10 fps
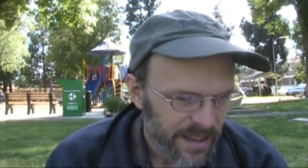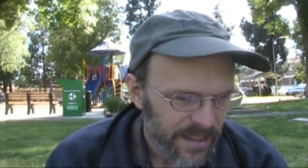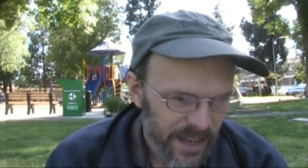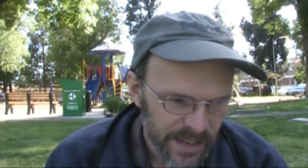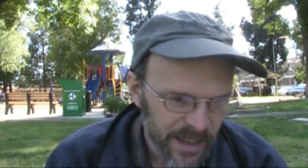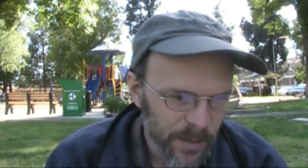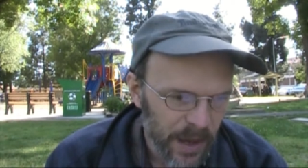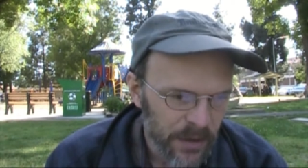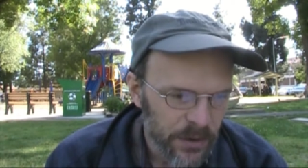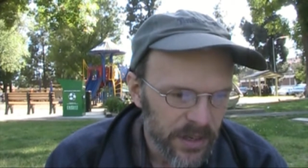The ideal
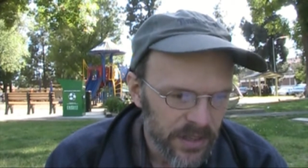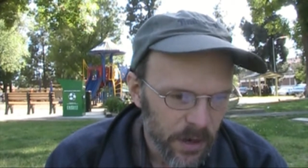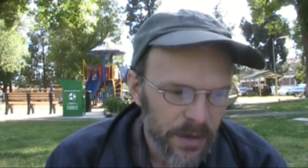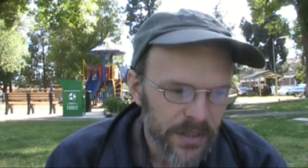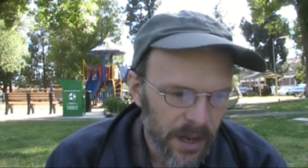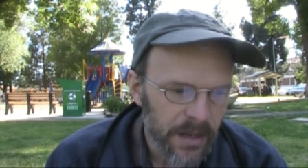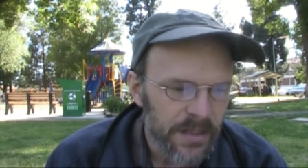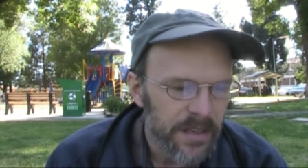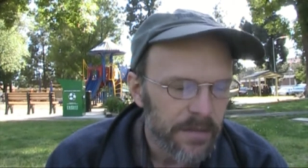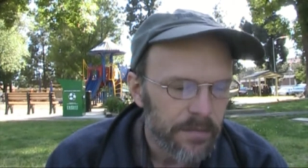mother is always
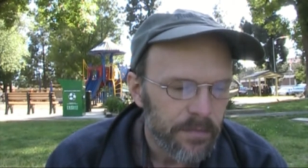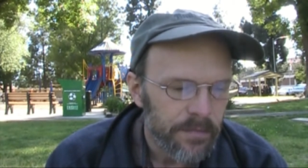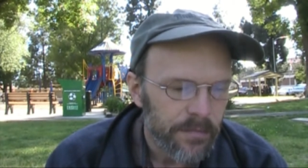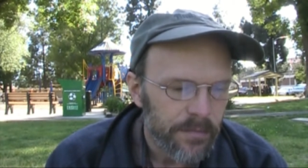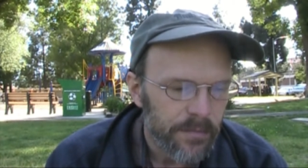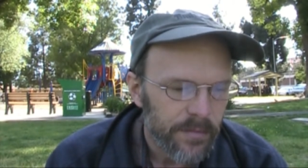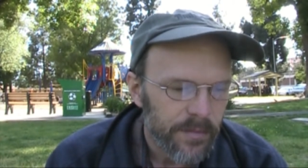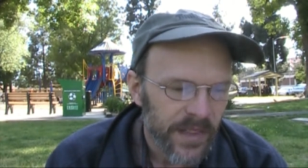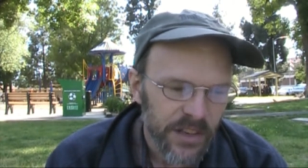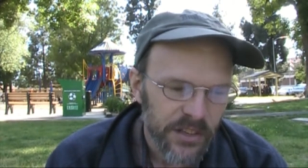honest.
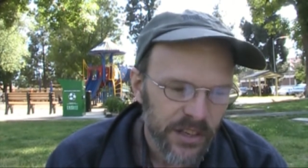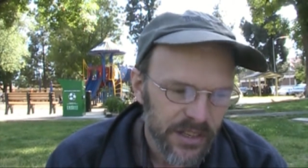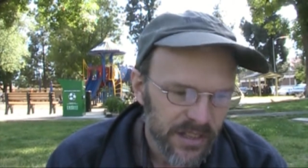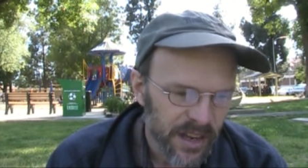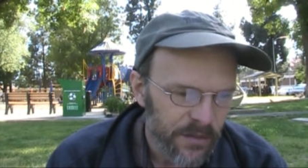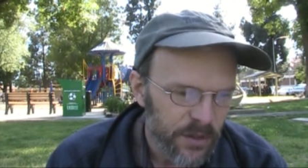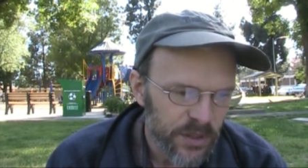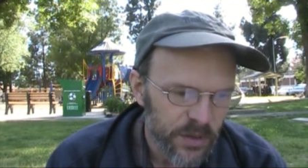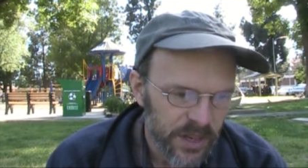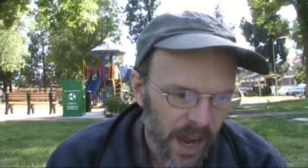She is never
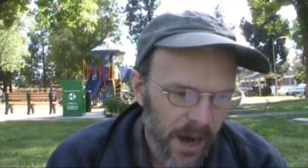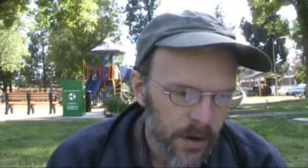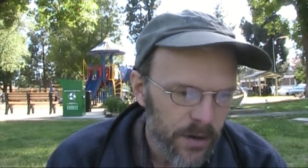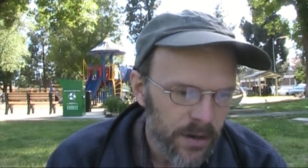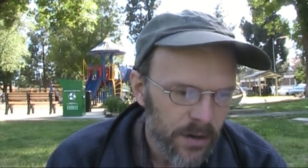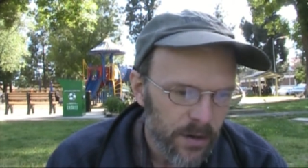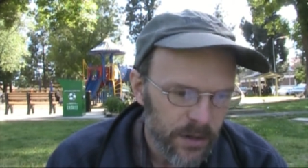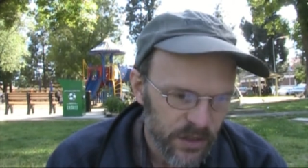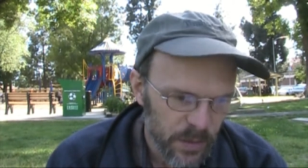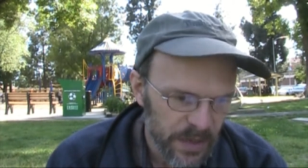too tired
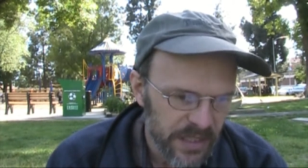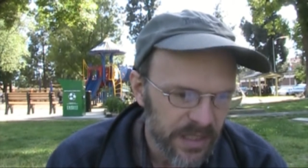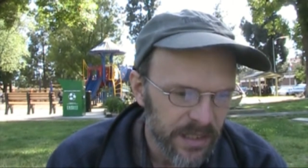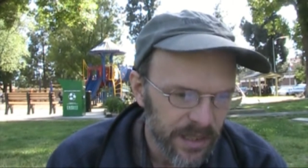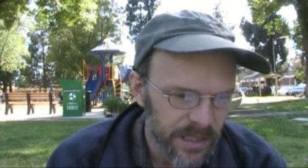or too busy to